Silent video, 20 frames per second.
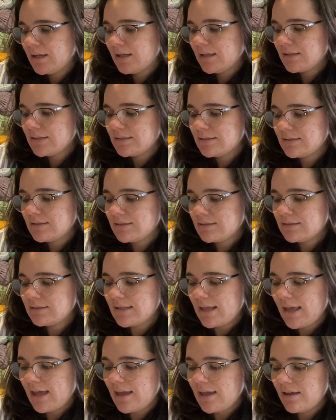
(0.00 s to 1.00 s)

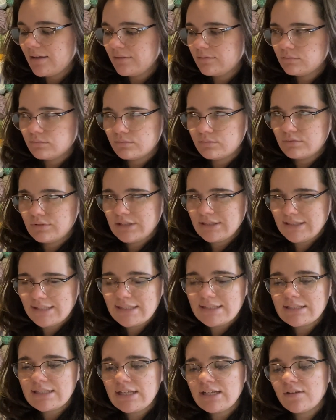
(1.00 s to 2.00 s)

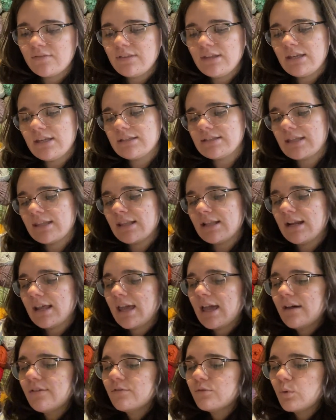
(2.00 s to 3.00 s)
16 of these, and then I
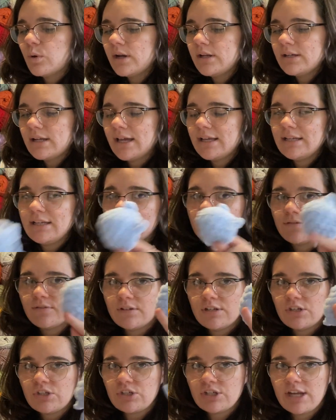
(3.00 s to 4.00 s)
have 1 I need to
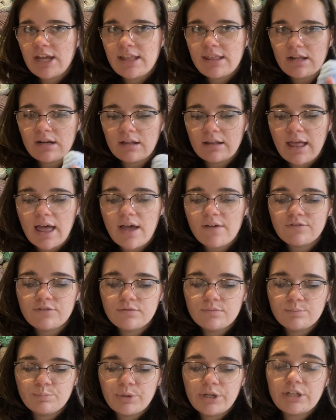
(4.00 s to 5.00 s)
finish it, and then I'll
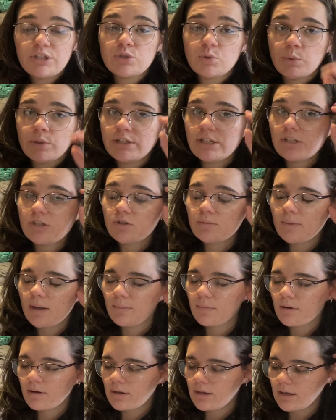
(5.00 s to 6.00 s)
bring 20 to my
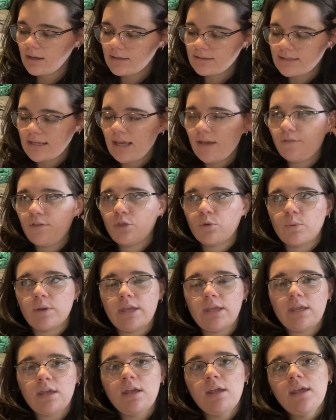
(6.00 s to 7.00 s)
market because I have
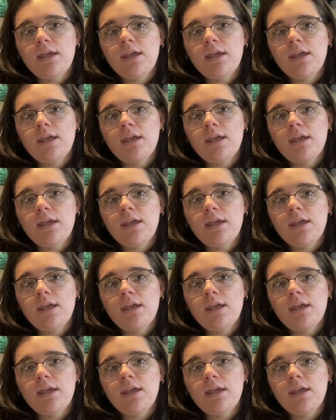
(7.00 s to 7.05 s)
3